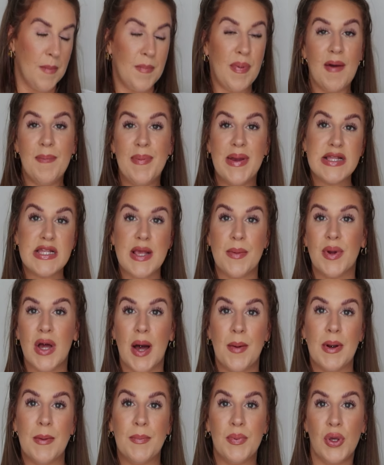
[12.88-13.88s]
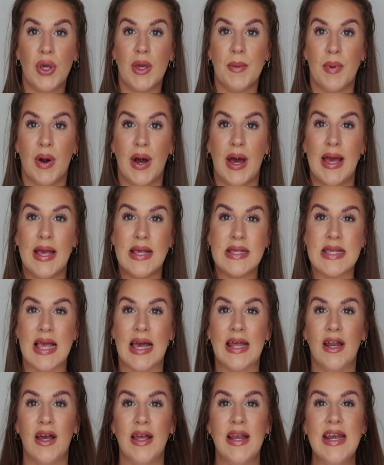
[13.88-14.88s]
but I picked up a couple of beauty buys
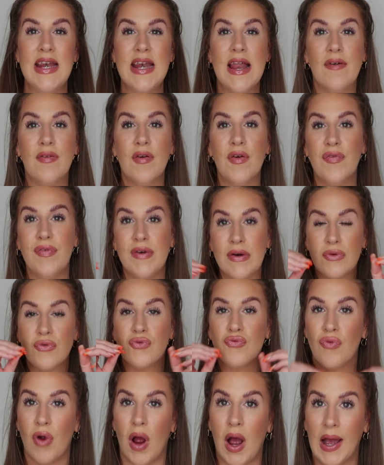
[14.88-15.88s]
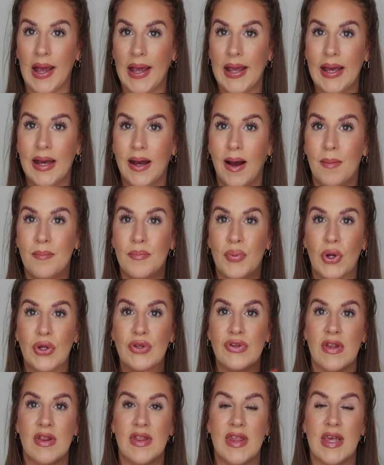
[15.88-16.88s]
and it never feels right
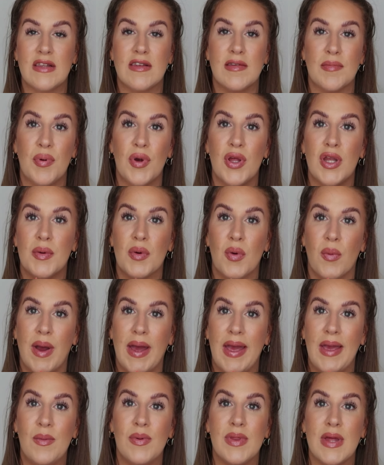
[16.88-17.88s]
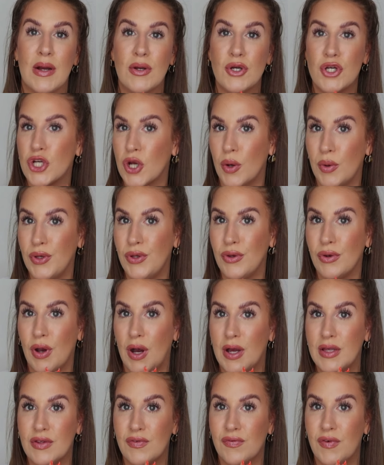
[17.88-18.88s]
unboxing things and putting them away without showing you
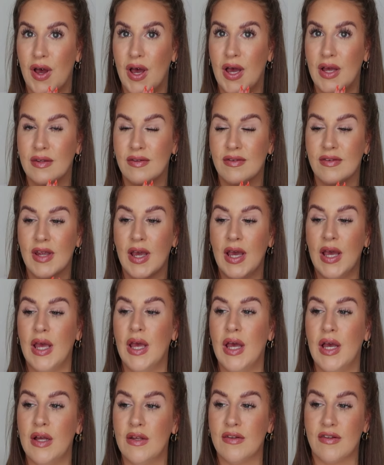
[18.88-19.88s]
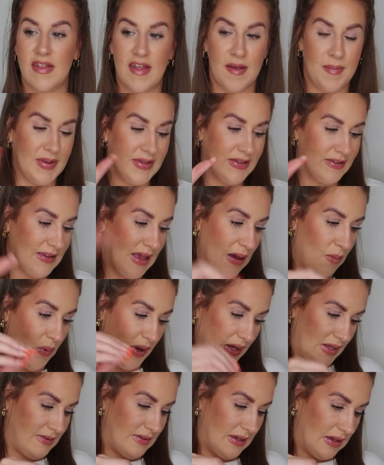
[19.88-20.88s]
guys first. So they've been sat
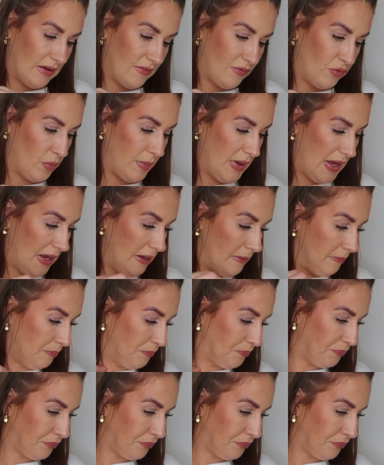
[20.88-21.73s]
waiting for me